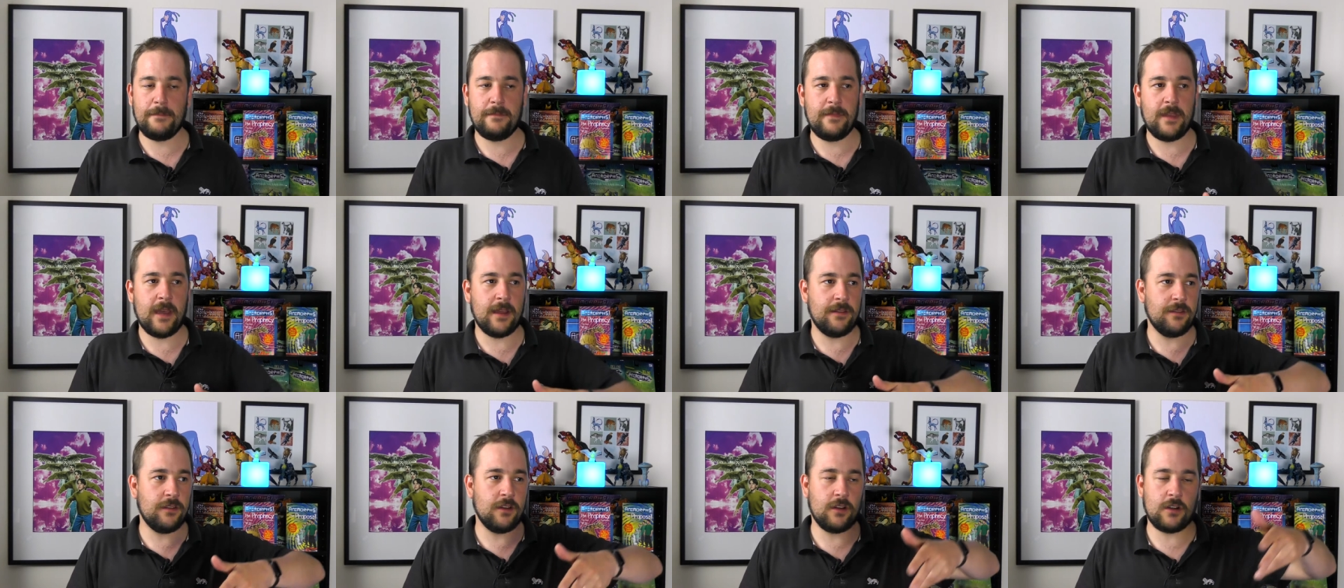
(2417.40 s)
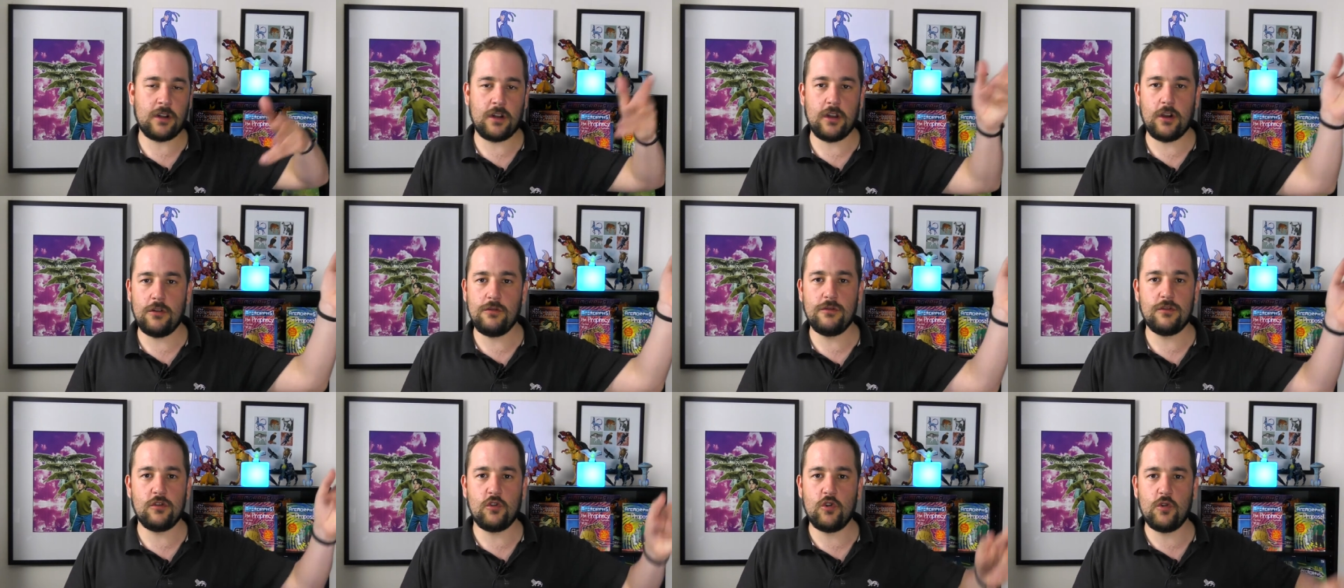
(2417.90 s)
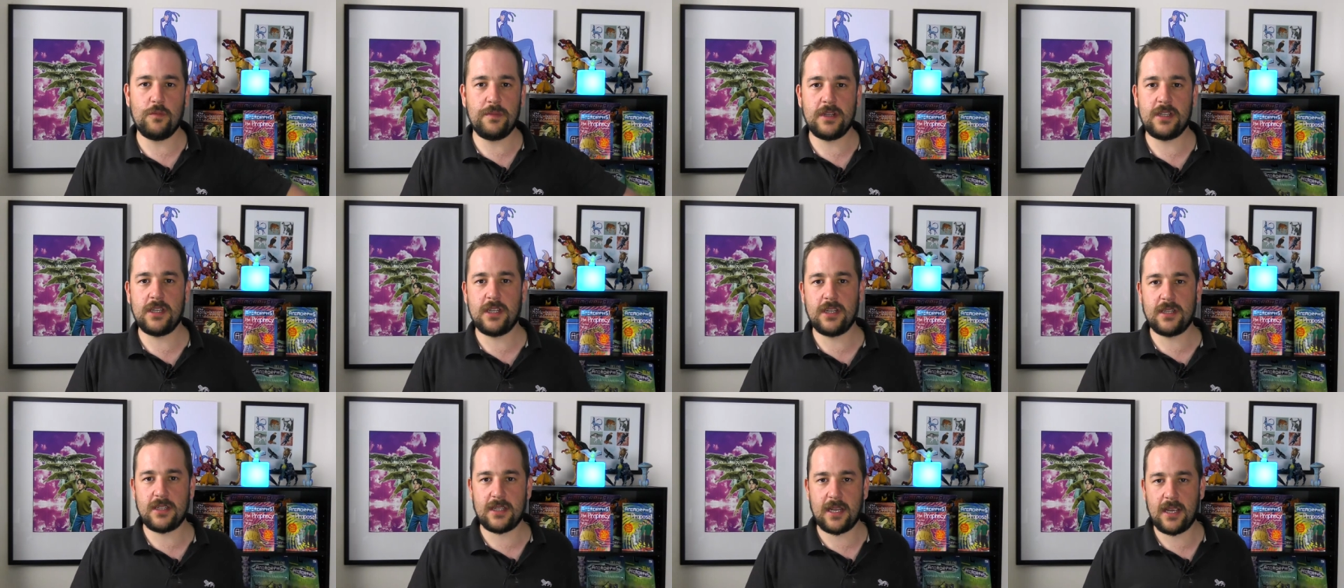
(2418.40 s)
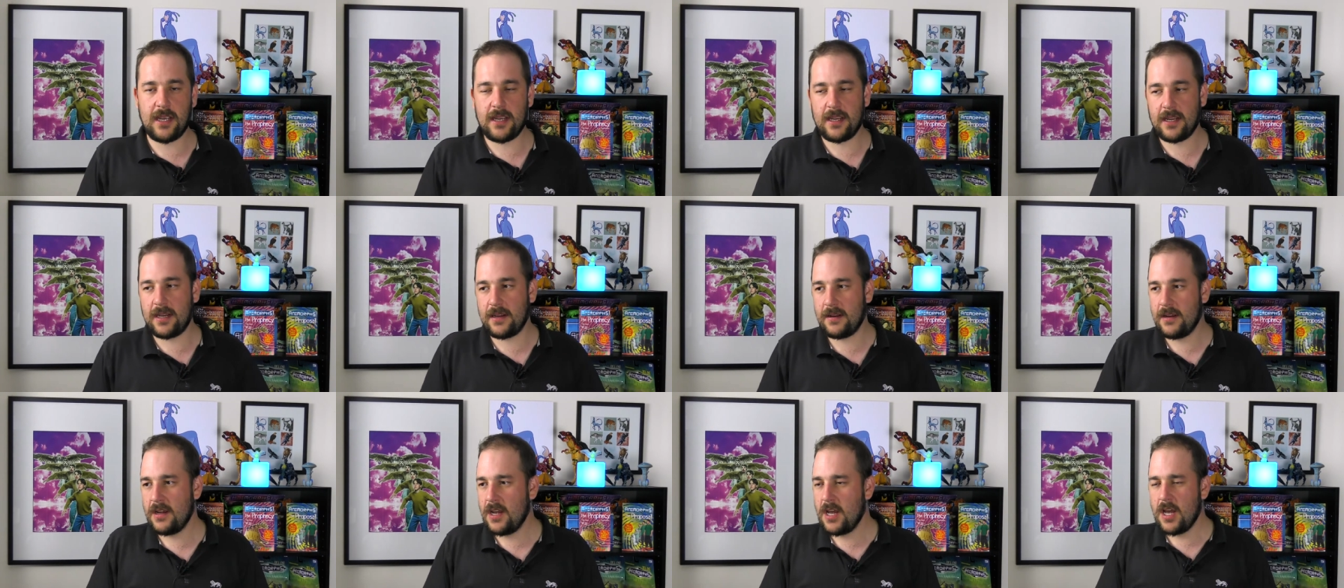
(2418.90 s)
then the cloned Hork-Bajir take
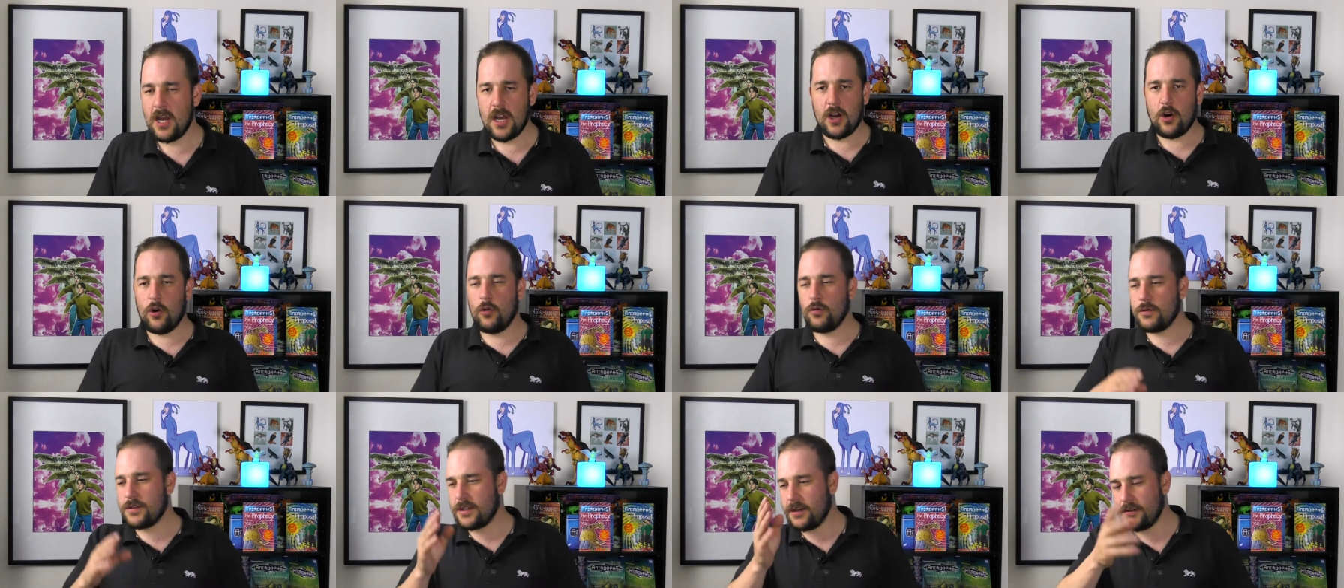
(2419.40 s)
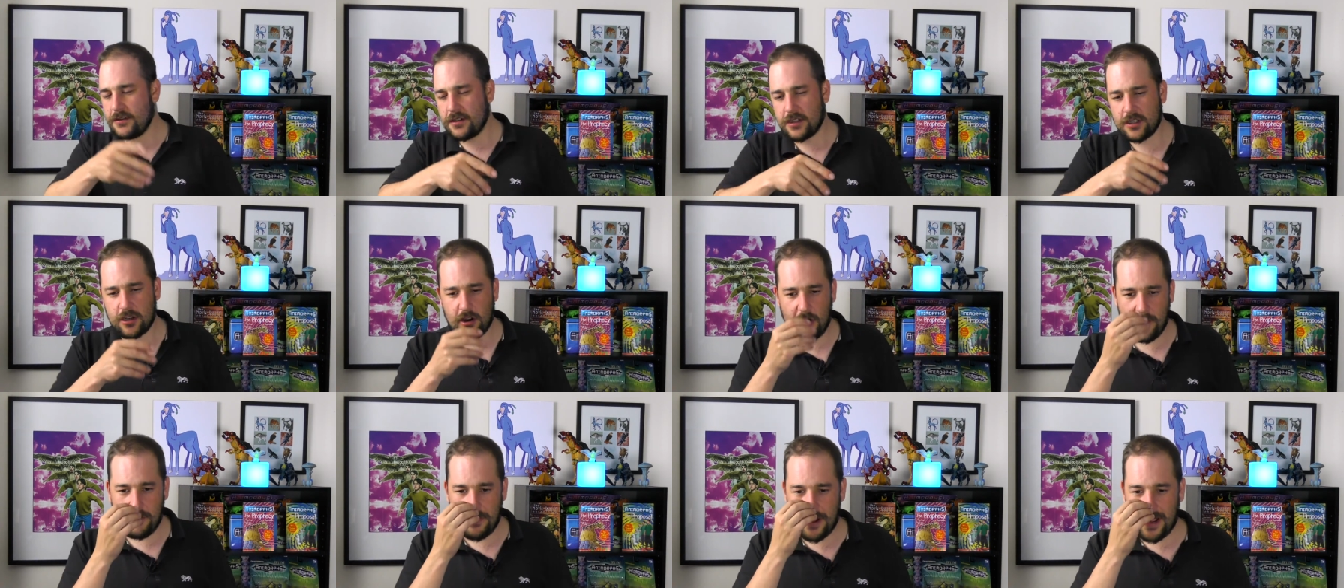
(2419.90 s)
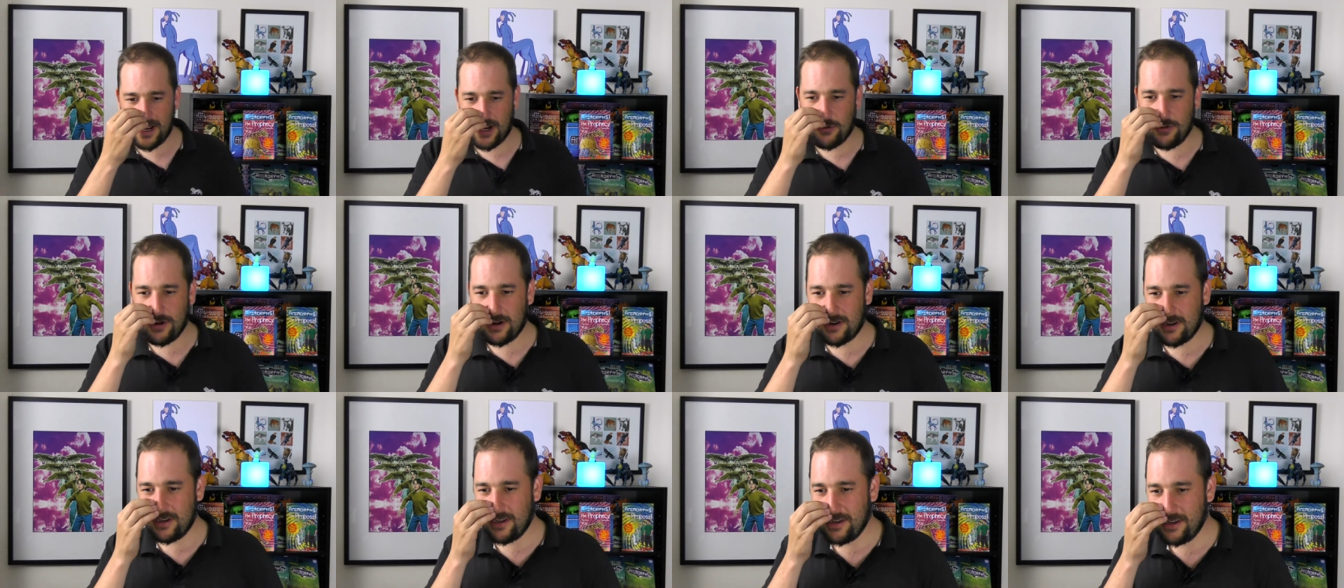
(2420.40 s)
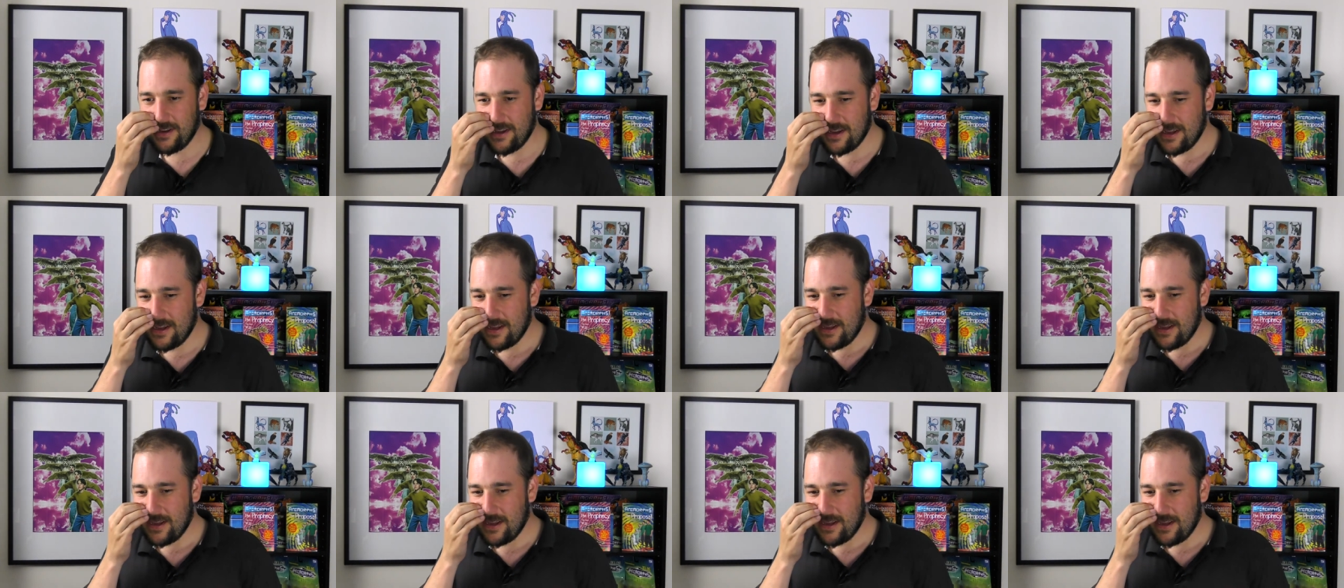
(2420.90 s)
it. Also, just going back quickly,